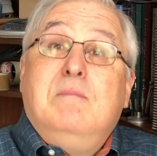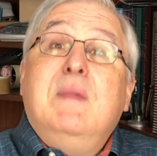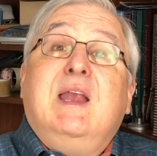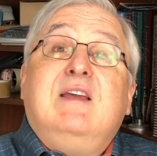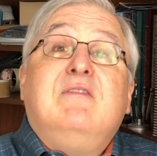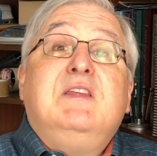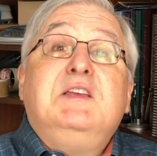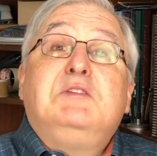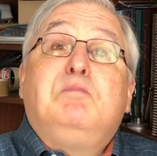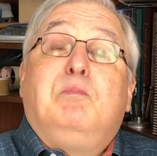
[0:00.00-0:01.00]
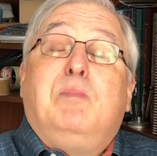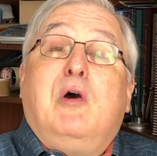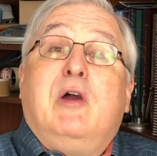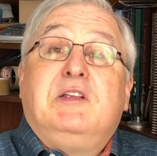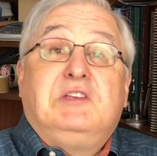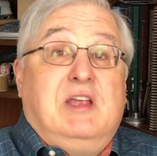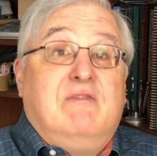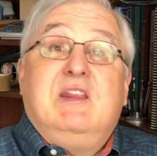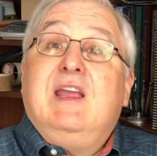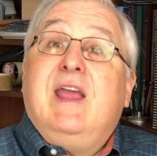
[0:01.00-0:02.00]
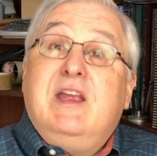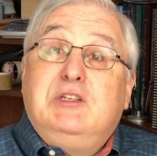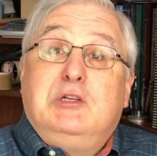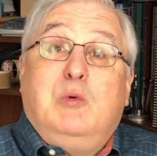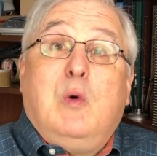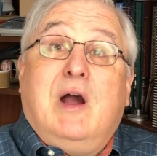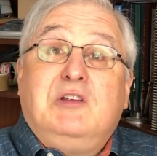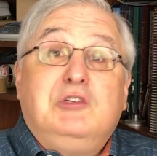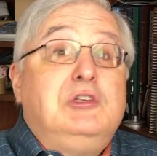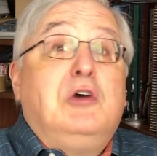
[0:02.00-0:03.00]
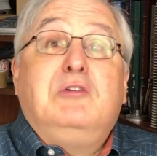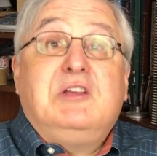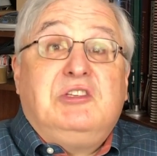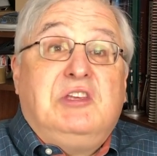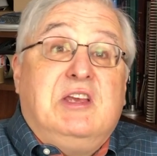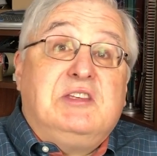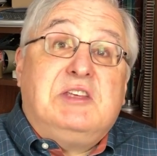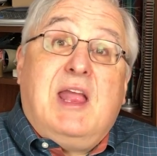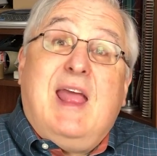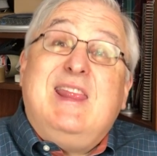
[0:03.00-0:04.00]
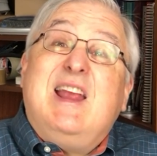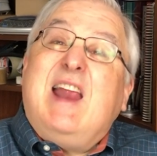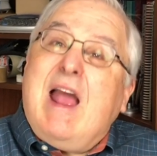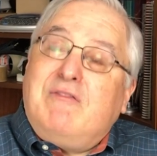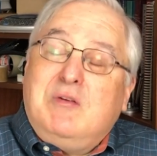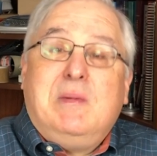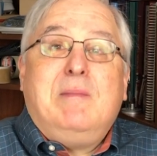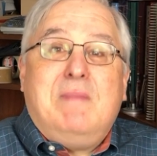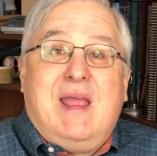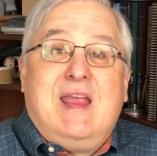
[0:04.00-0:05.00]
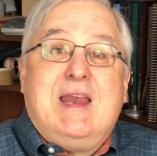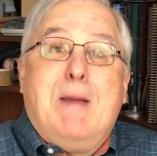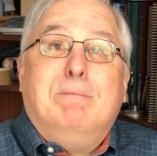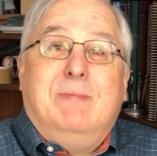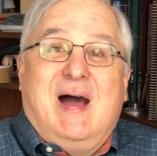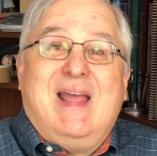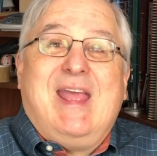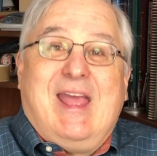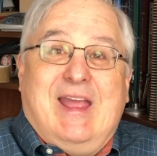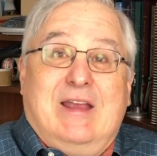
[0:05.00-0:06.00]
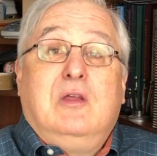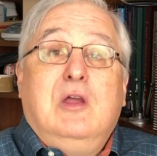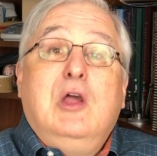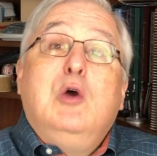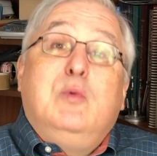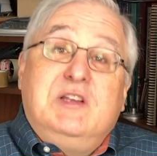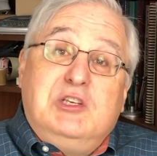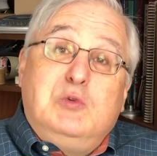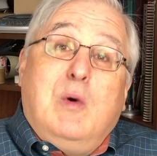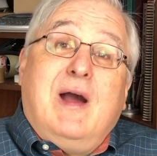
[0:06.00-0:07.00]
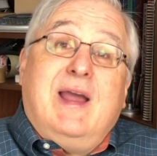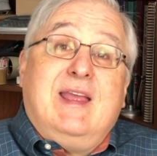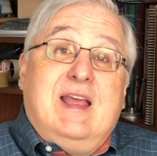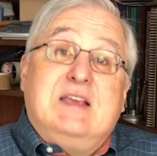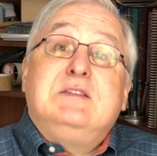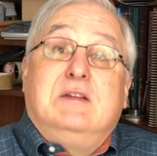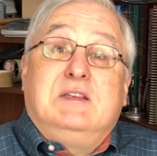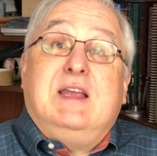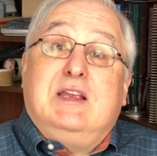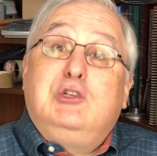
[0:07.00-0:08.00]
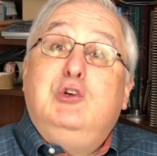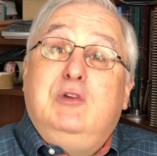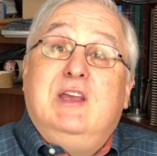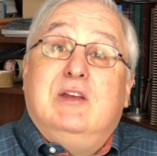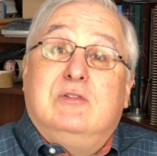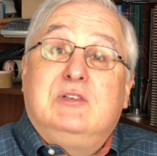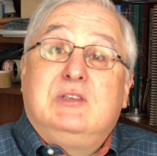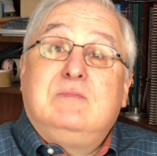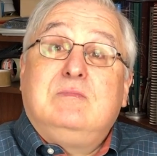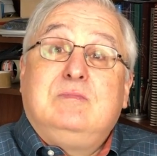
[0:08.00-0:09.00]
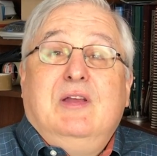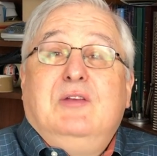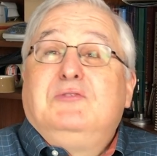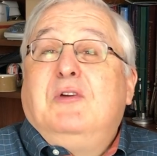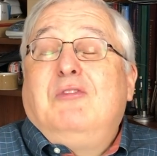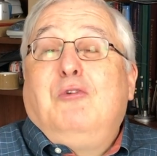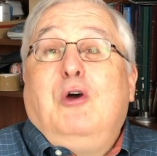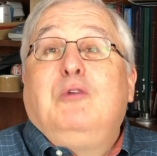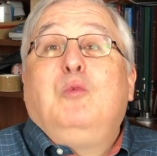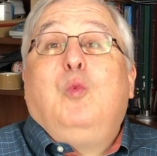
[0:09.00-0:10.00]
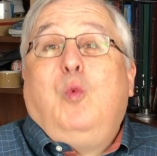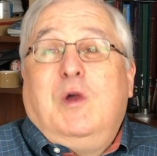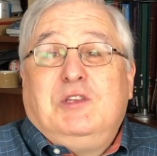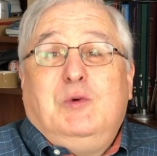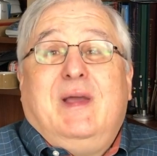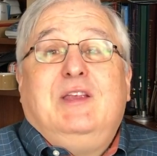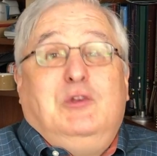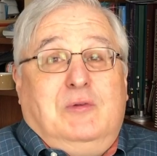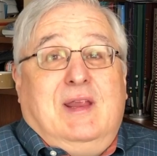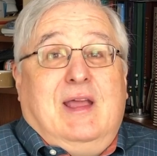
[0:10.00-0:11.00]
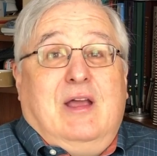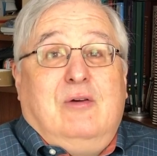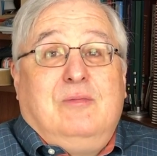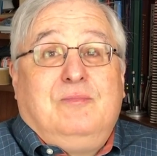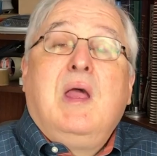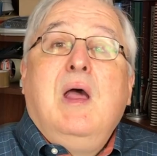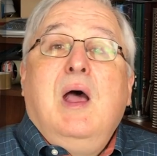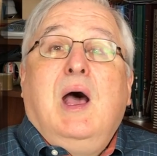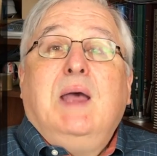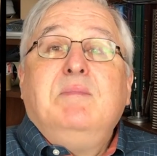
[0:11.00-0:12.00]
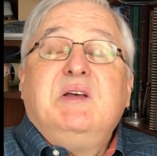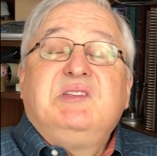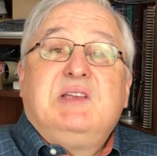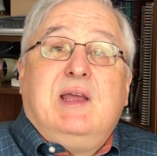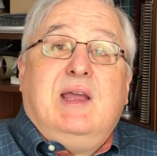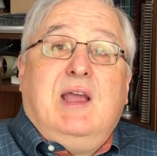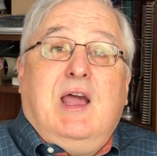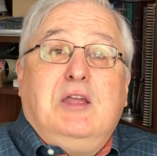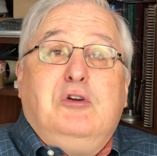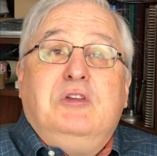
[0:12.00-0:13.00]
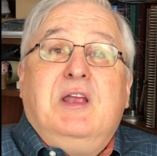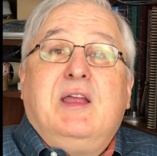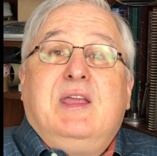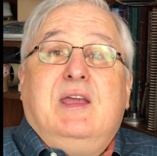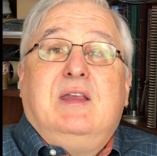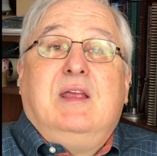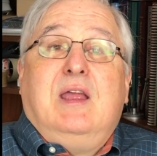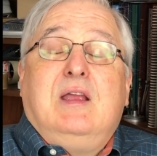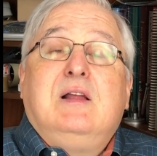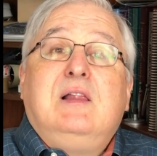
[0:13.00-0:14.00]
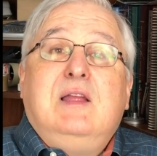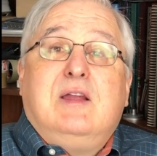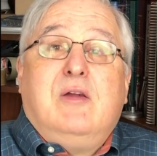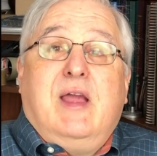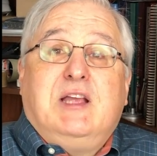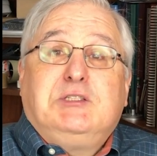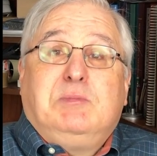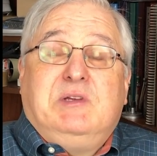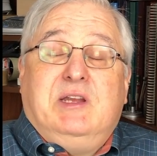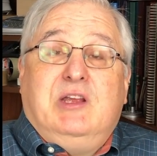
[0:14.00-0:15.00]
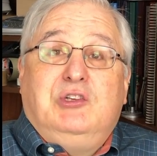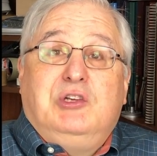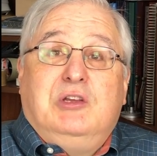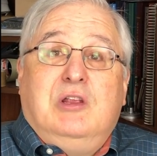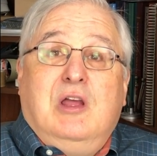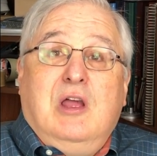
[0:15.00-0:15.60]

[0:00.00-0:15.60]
Many of these parts, given the age of the watch, don't exist, and they'd have to be made by hand, which is why I guess it'll take 2 years. So I thought, what do I do now? I must say, I could not get a clear explanation